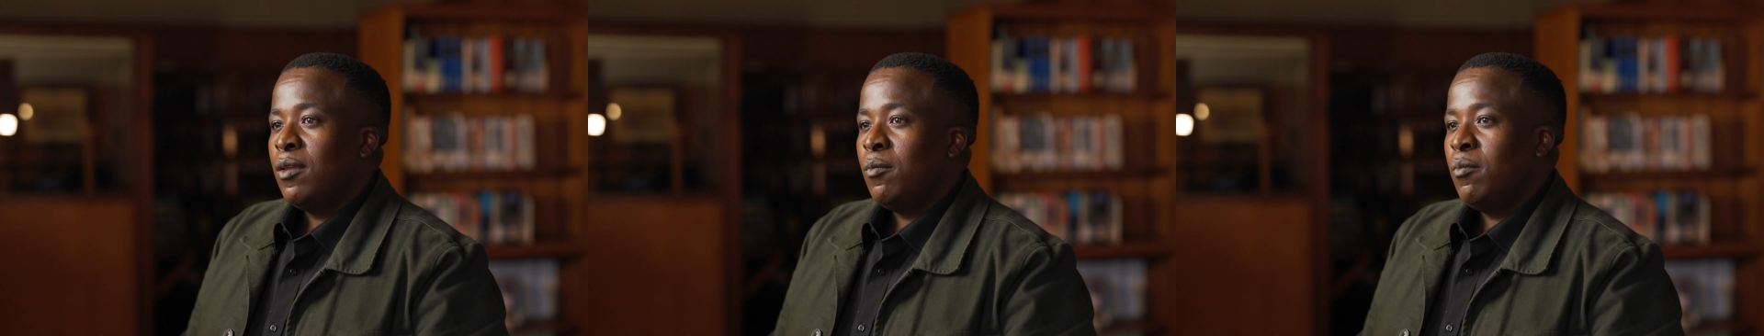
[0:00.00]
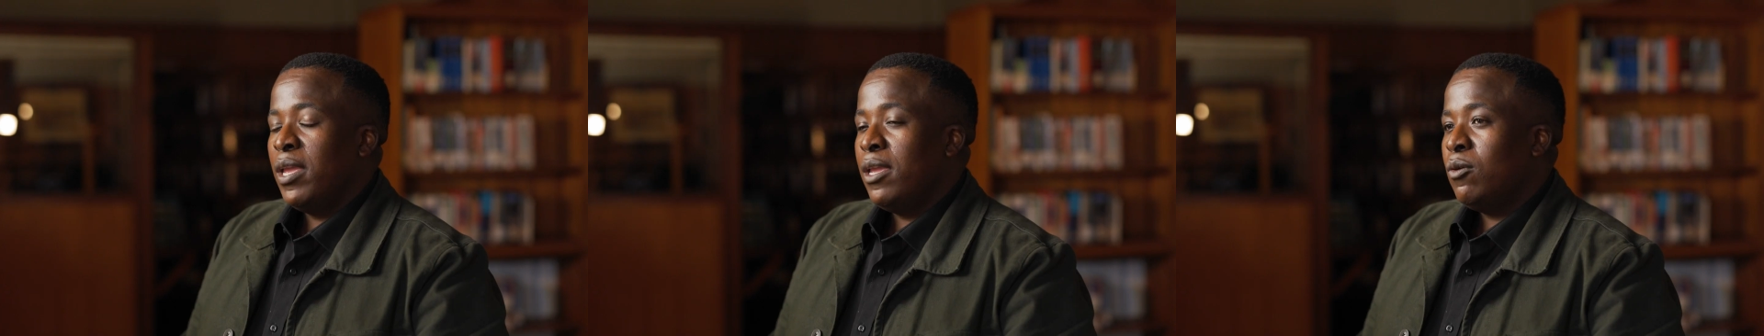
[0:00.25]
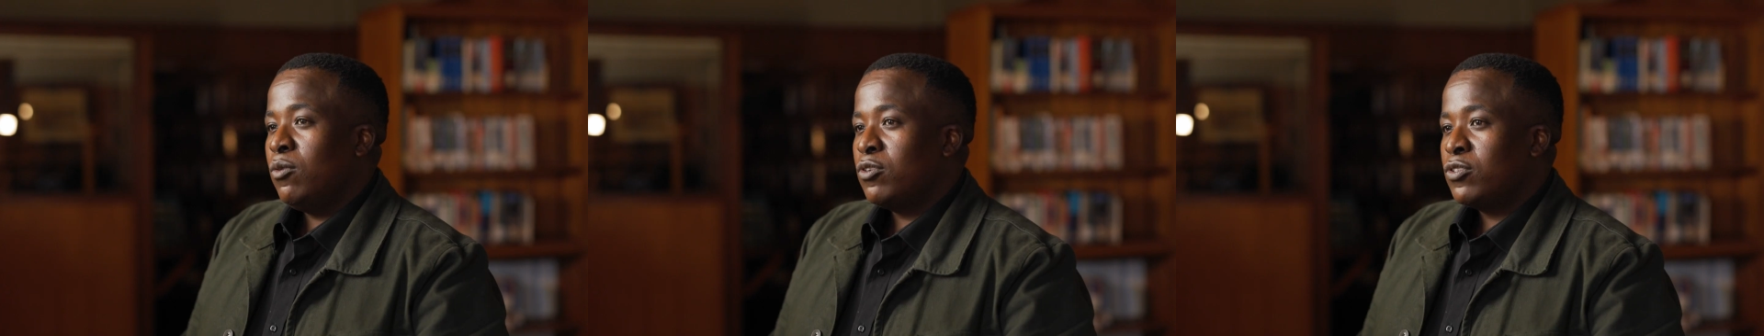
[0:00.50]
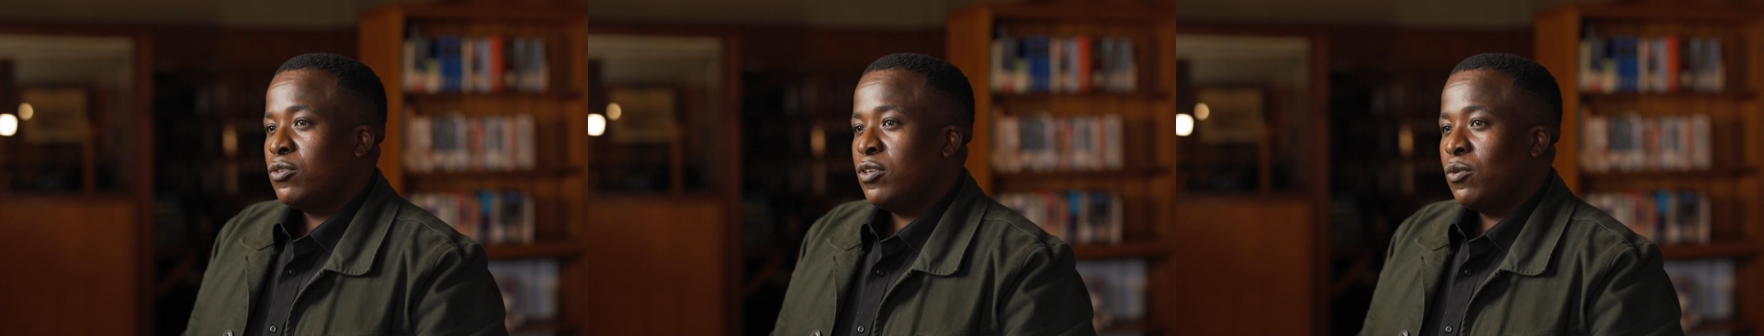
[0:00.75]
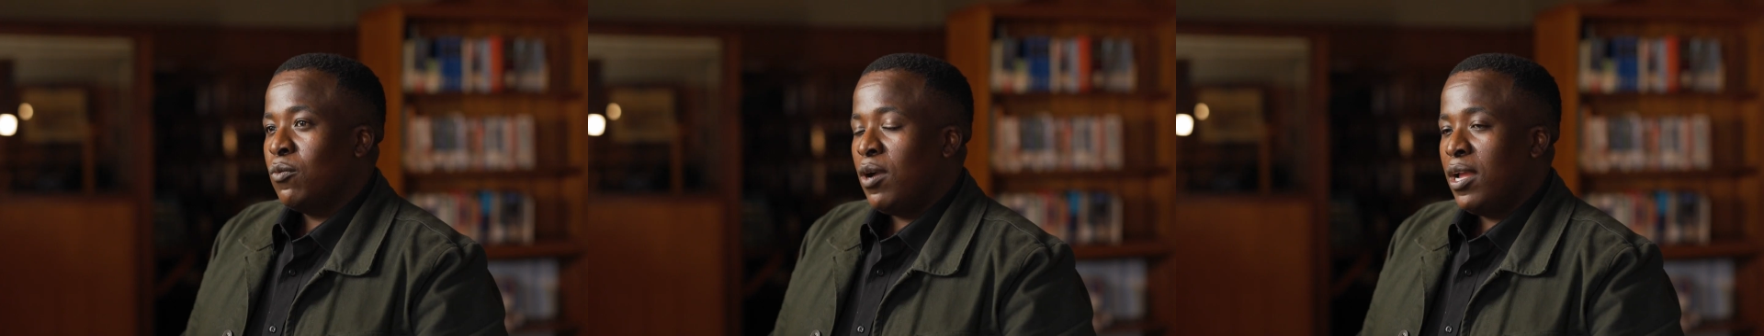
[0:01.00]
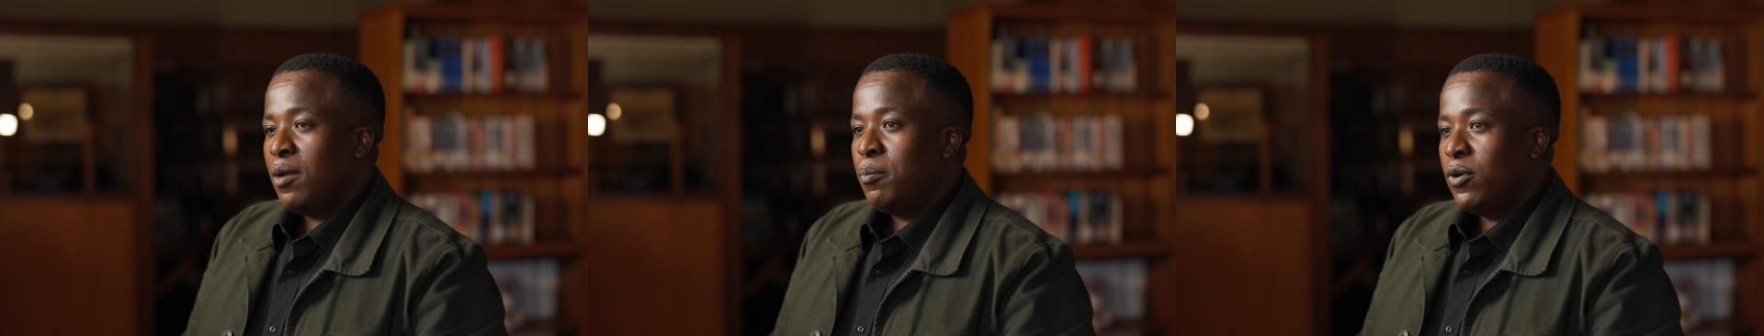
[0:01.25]
may also
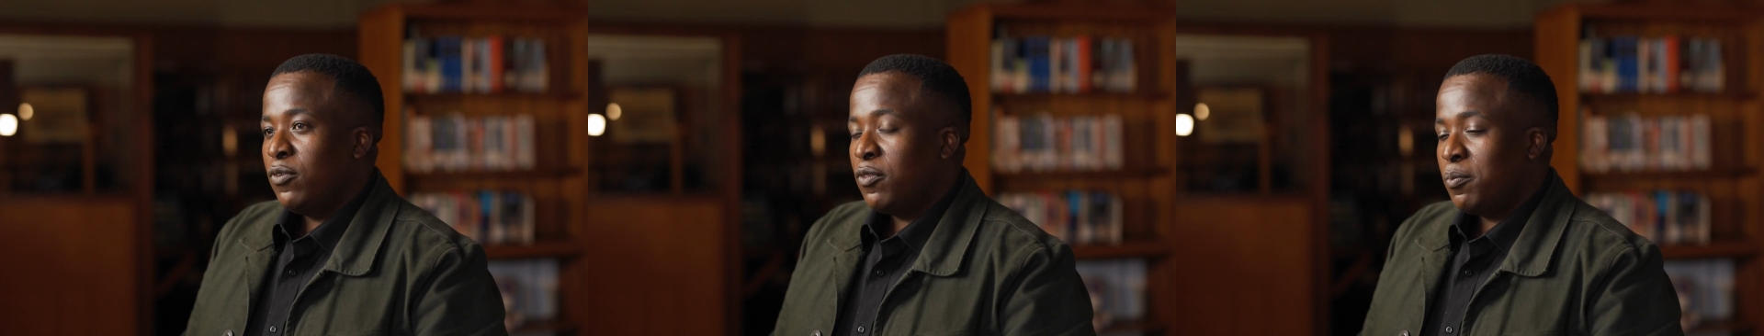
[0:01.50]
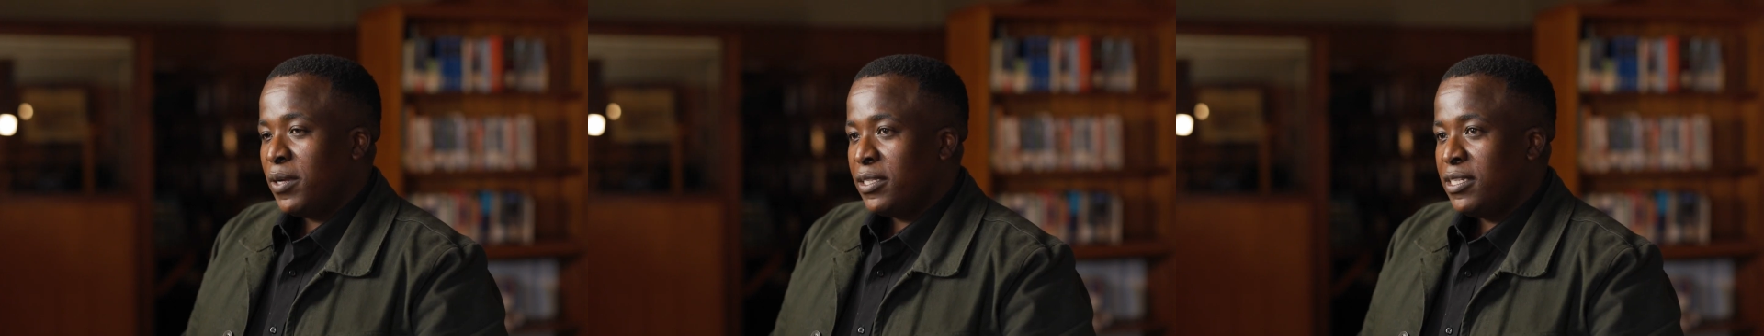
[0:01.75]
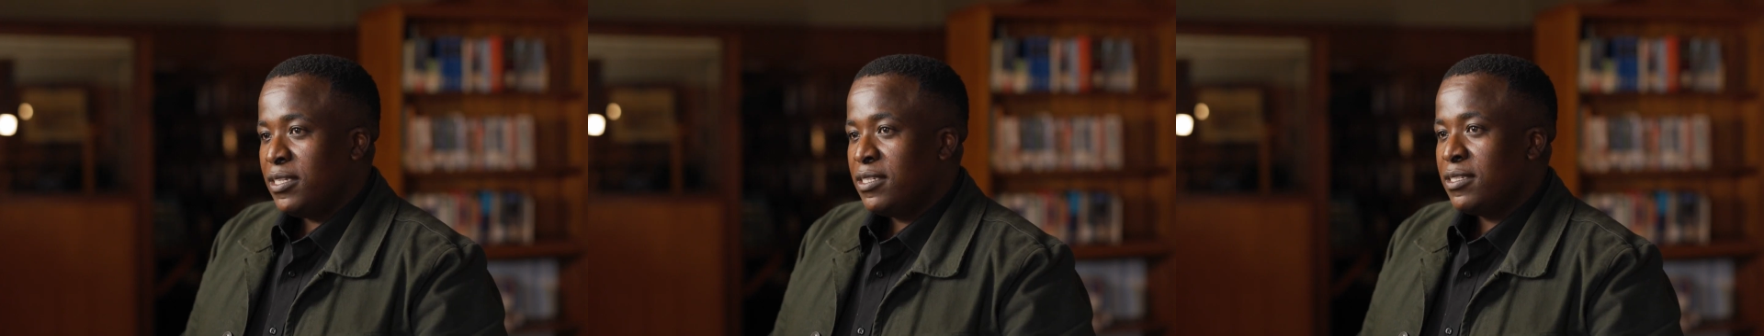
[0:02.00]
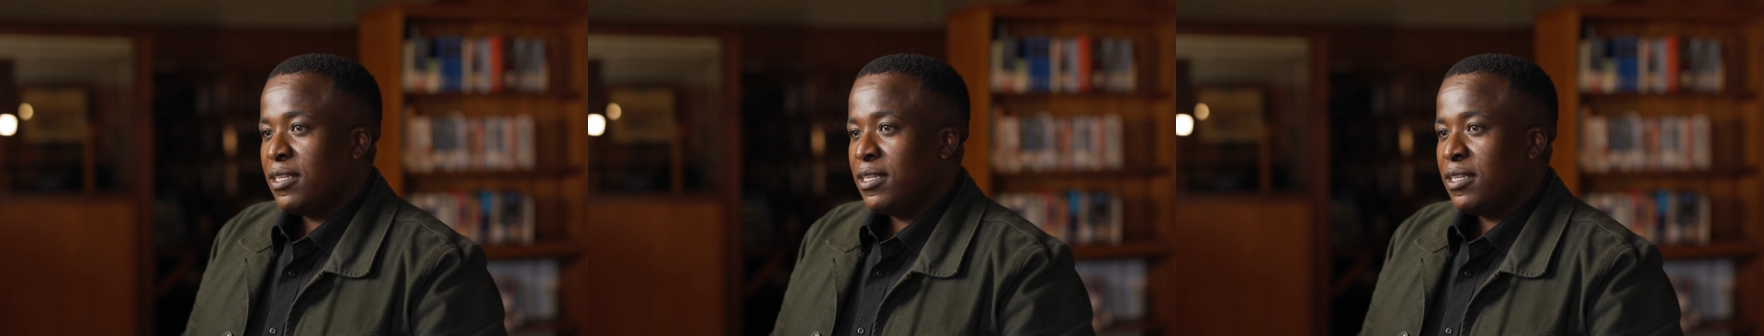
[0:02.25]
require both parties